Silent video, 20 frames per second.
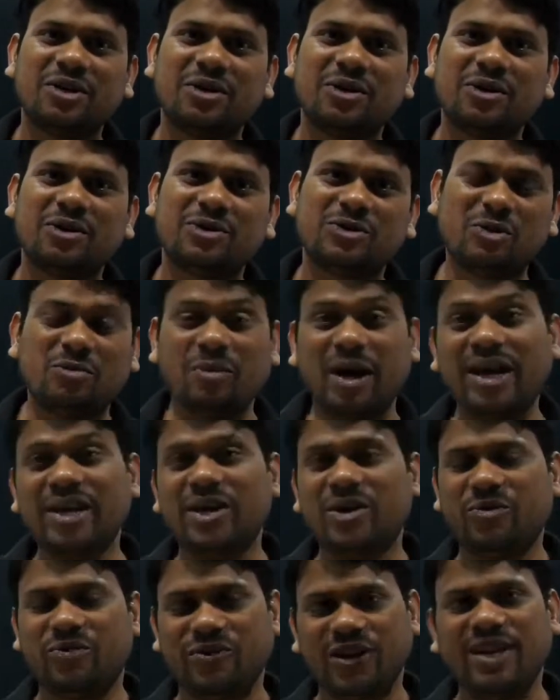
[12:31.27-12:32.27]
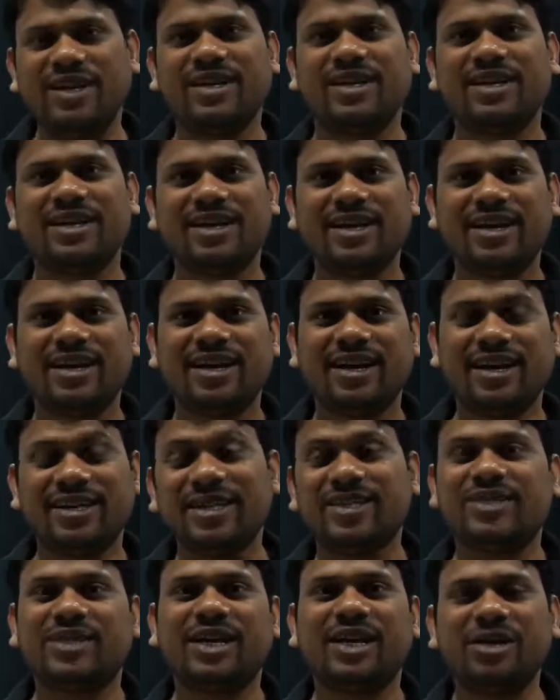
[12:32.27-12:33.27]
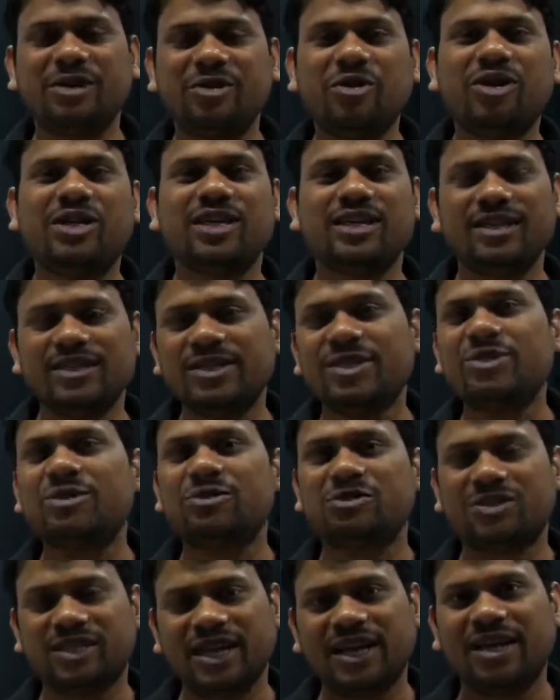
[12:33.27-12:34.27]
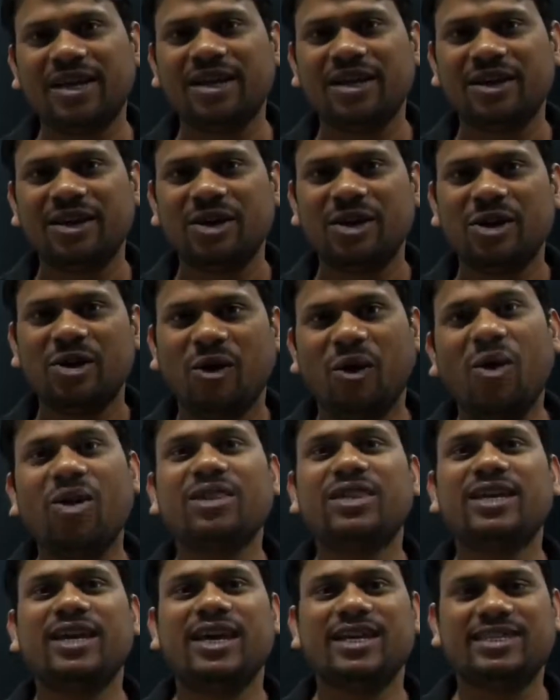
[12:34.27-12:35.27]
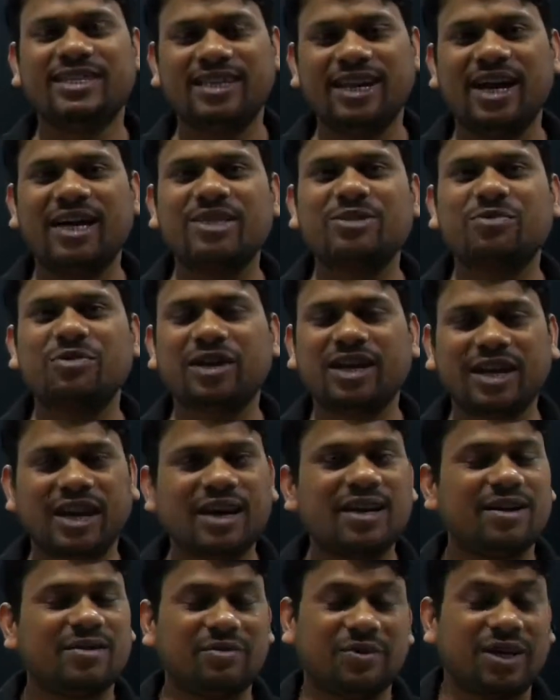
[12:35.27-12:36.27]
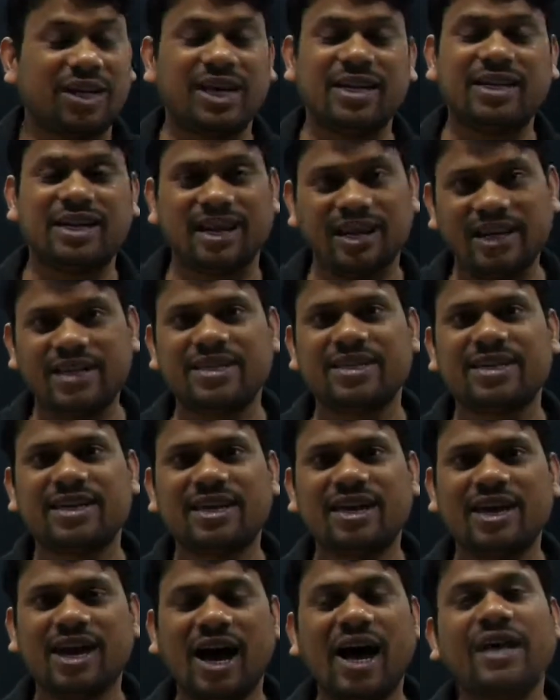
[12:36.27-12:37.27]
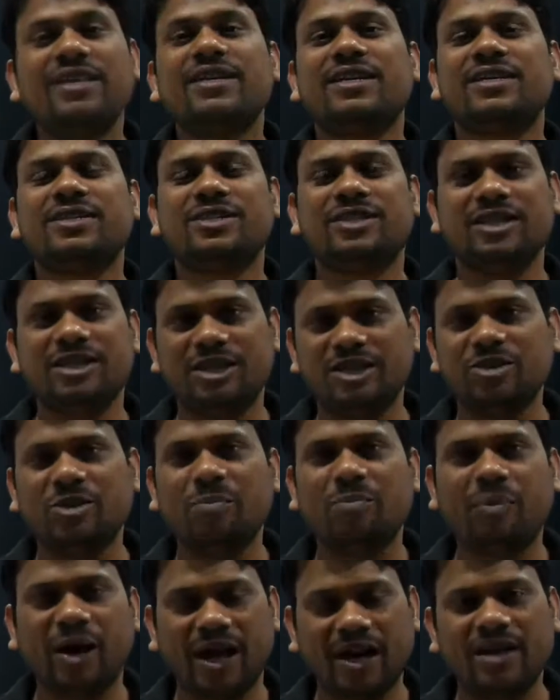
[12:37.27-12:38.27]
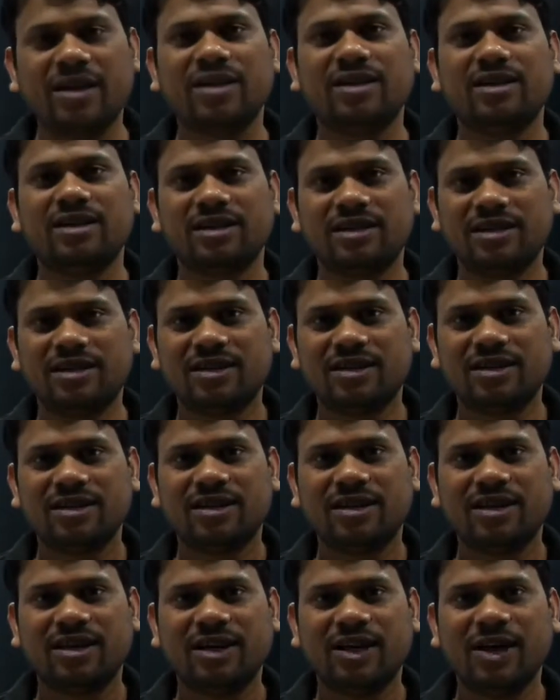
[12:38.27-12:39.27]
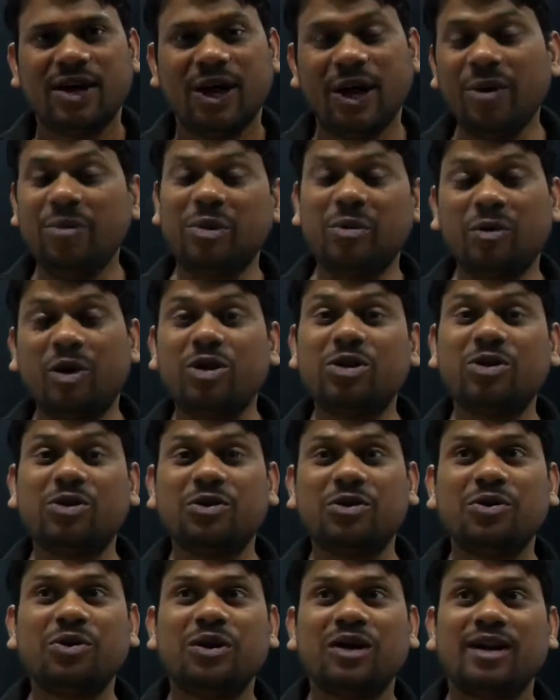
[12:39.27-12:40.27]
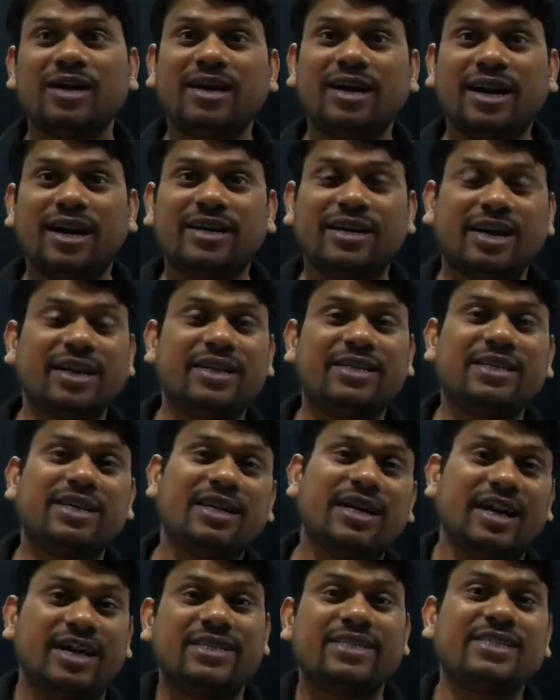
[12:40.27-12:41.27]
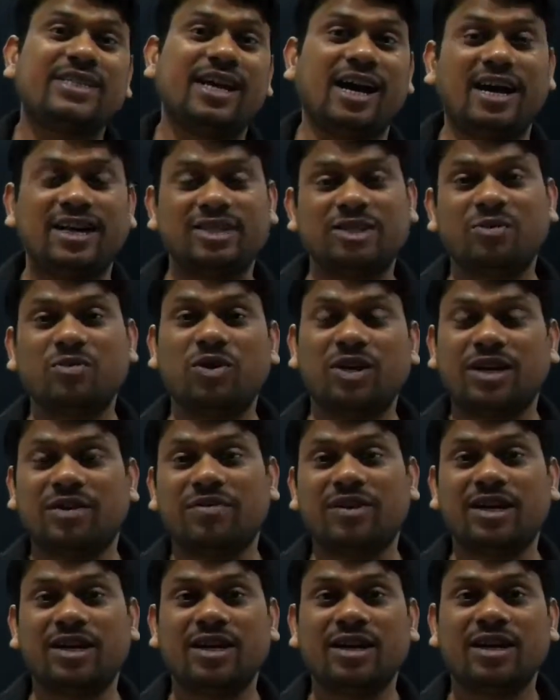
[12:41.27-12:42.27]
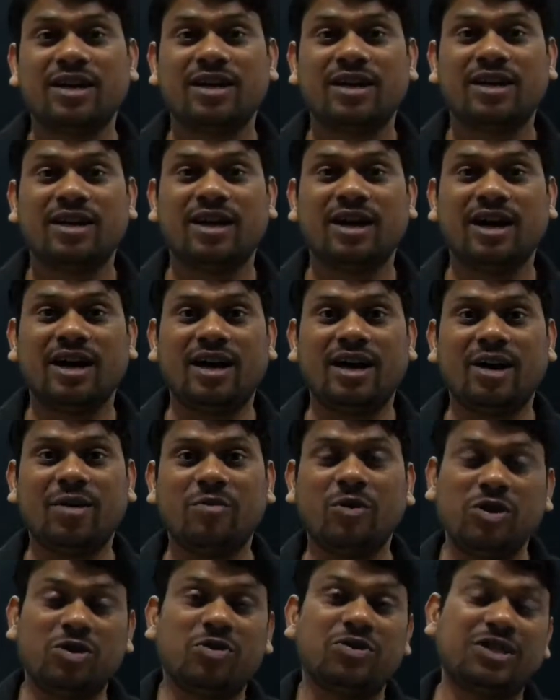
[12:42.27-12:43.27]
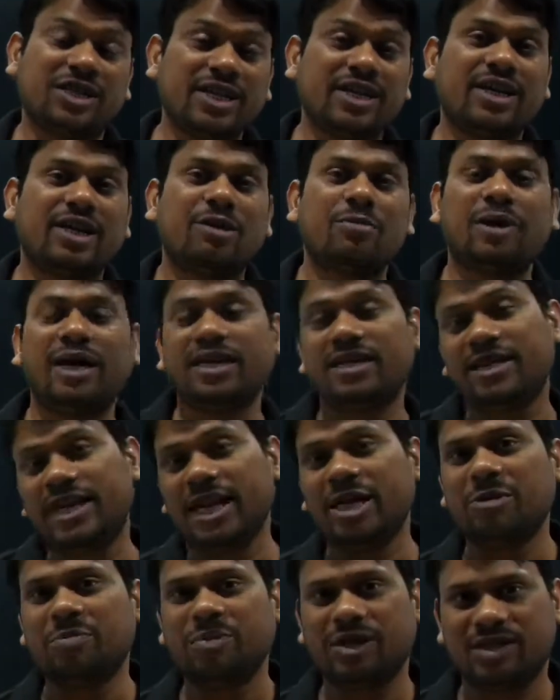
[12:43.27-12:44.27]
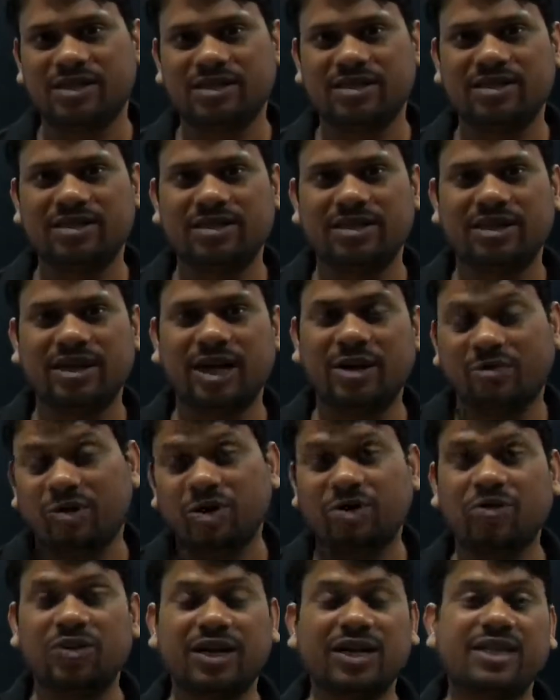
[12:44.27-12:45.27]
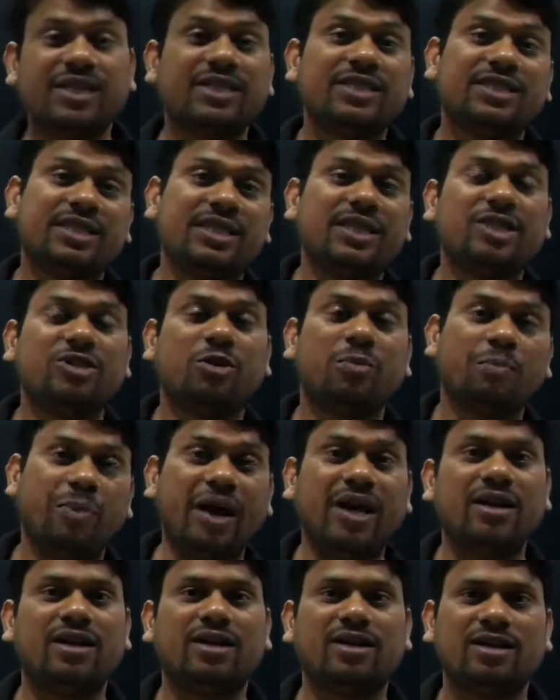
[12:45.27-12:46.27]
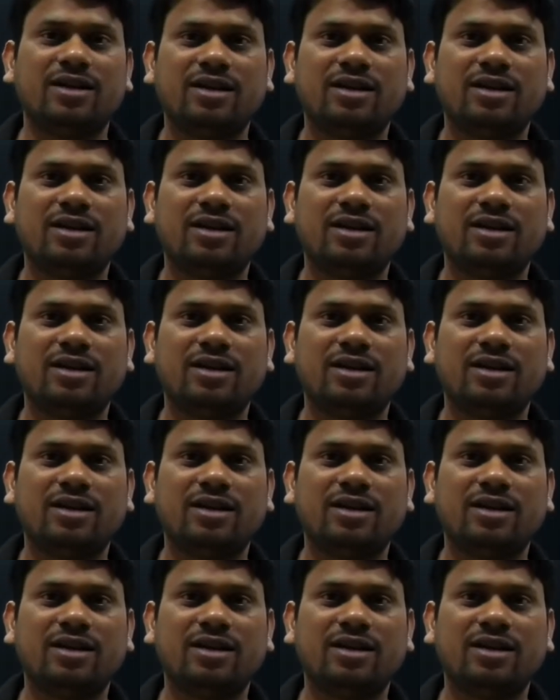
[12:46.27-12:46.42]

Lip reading: So my dear friend, it is really not easy to say all the SCRs we can connect either in series or parallel. If we want to connect SCRs, whatever, want to trigger by gate pulse and want to connect in series or parallel,